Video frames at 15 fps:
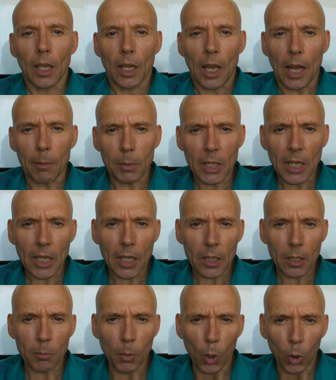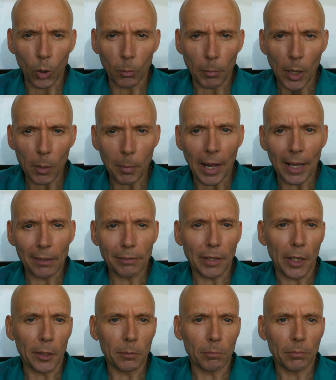I'm seeking a small mobile
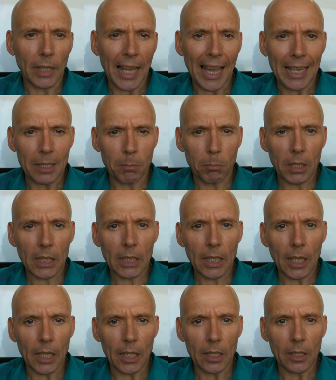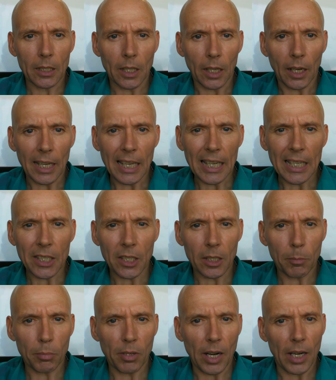phone that has big keys that are easy to
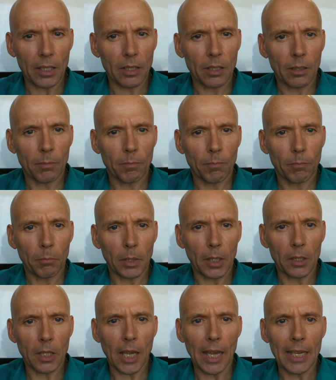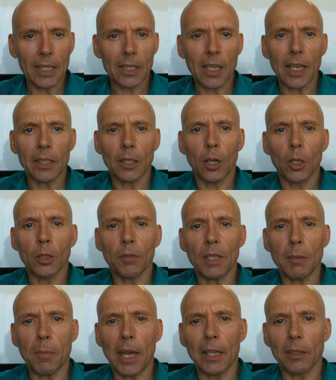press because I send a lot of
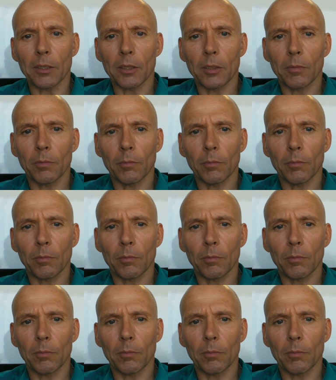emails.